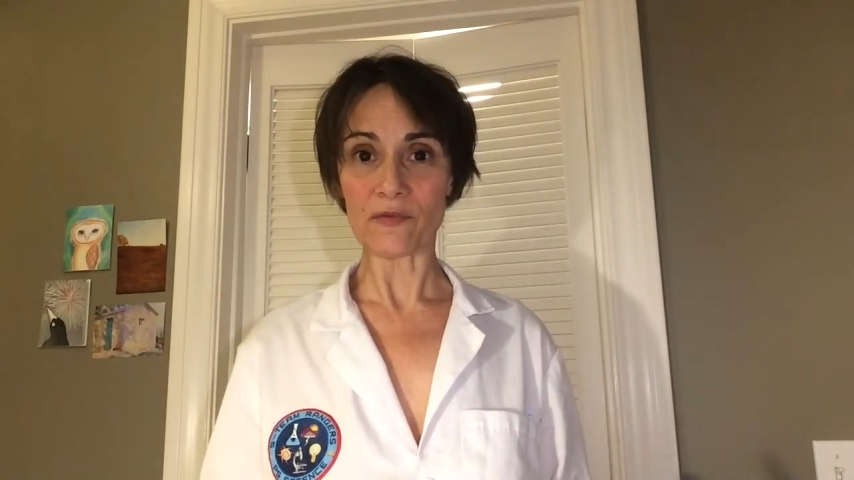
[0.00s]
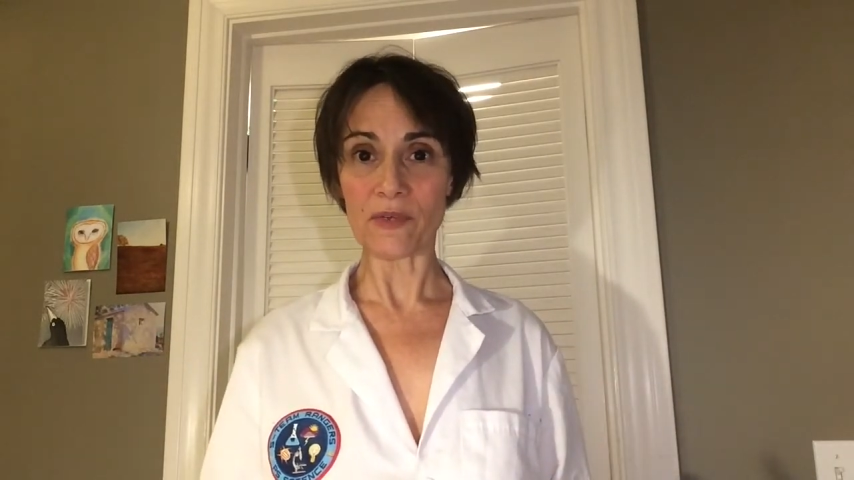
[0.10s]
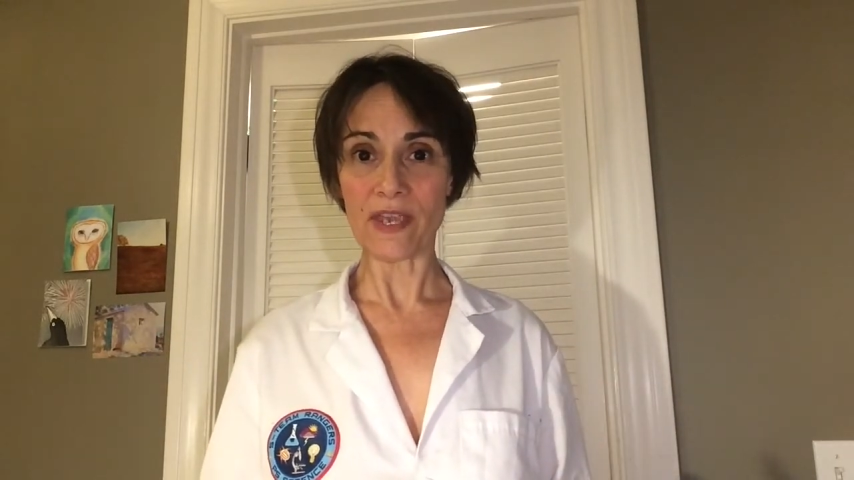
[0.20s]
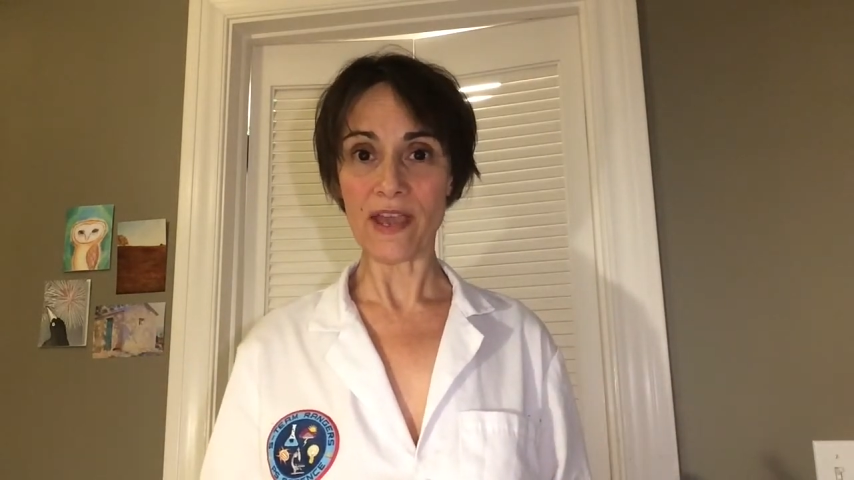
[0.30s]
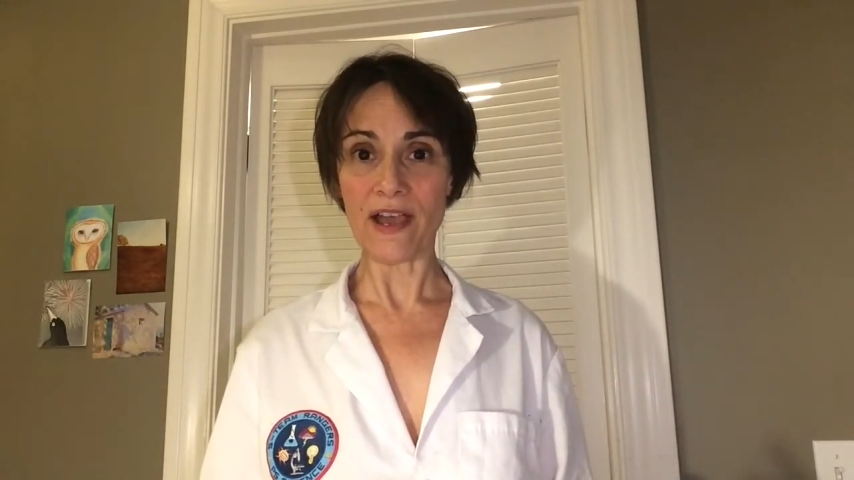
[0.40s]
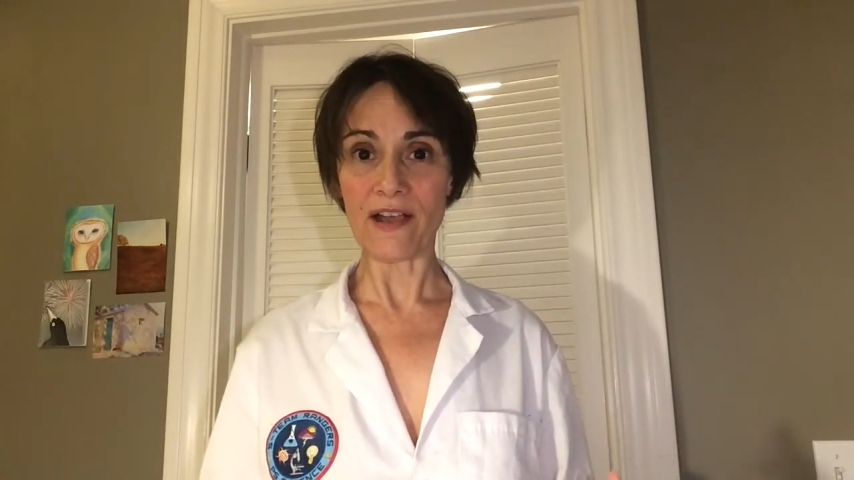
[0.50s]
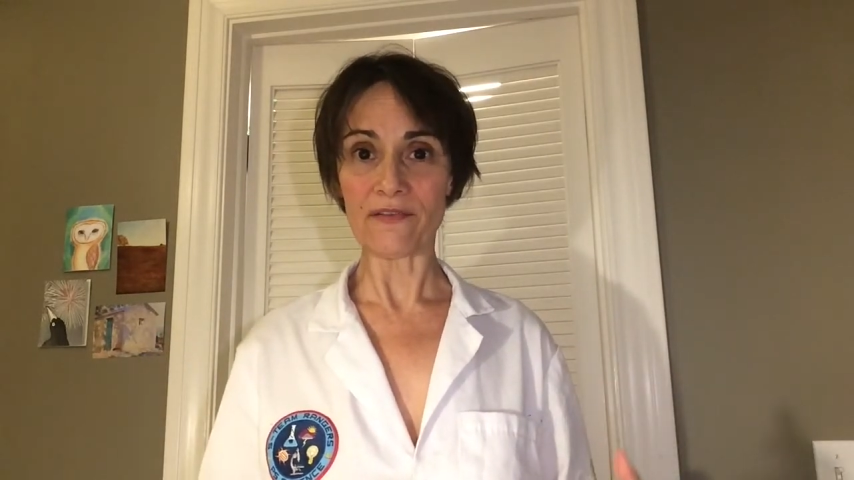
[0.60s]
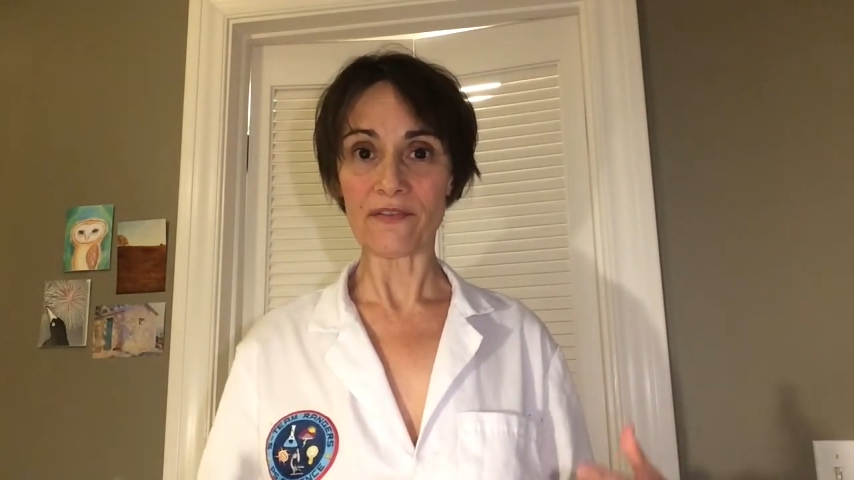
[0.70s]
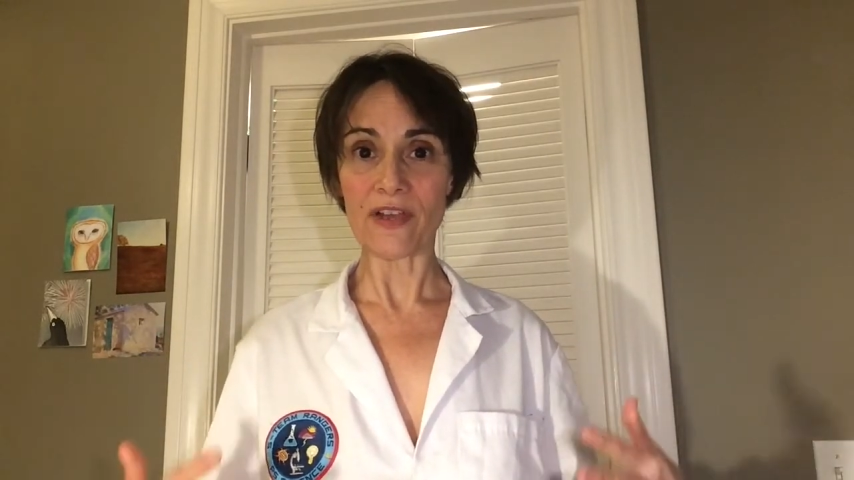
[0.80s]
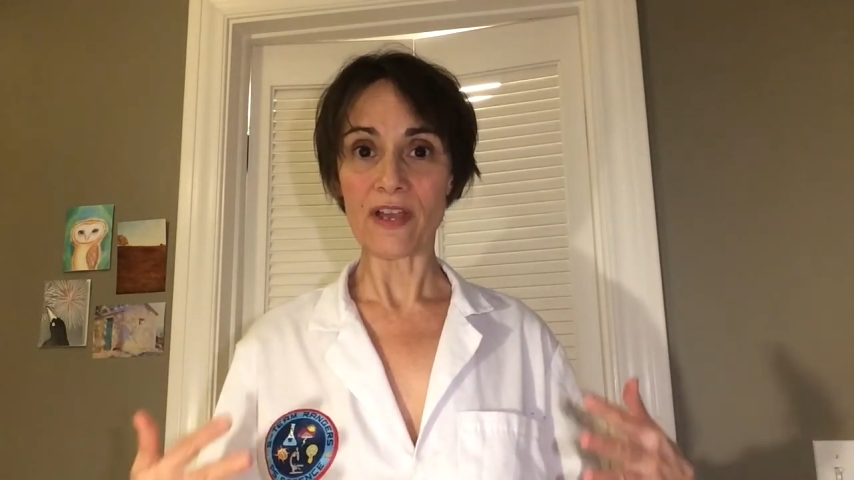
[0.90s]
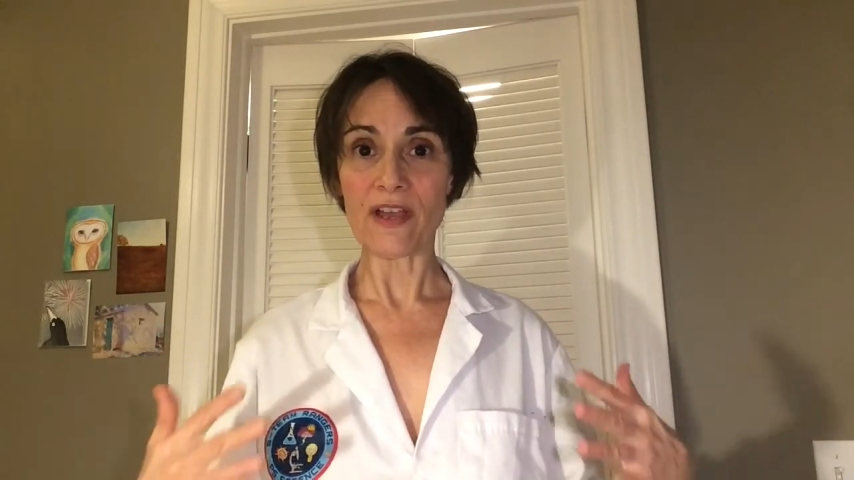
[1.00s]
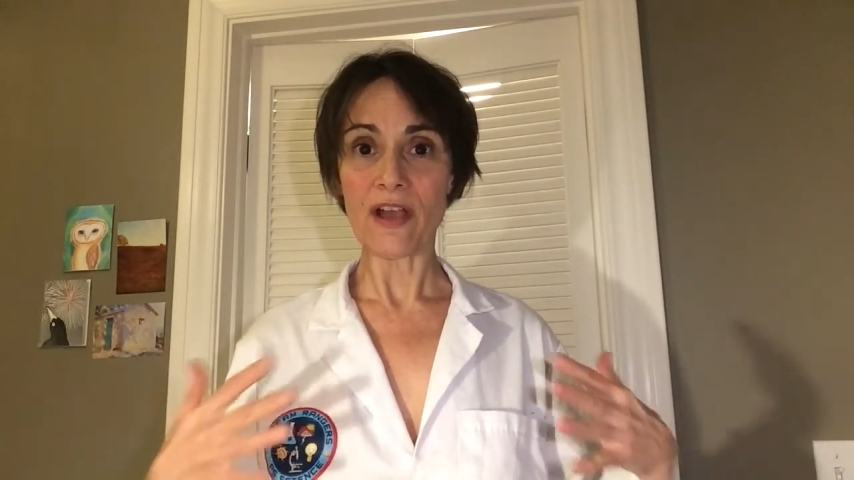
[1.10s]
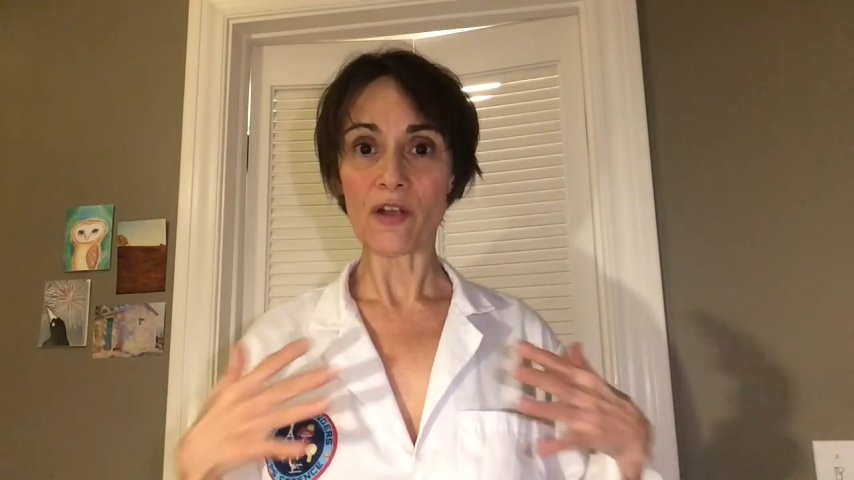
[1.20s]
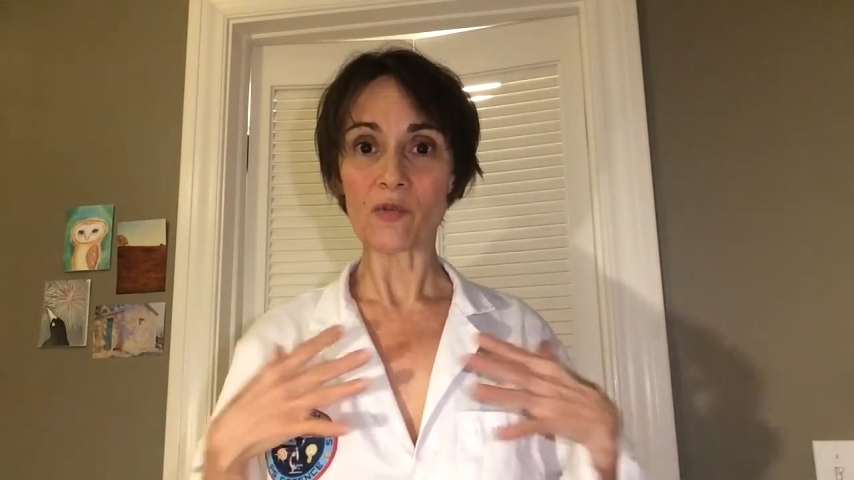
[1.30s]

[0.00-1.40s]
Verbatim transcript: We have our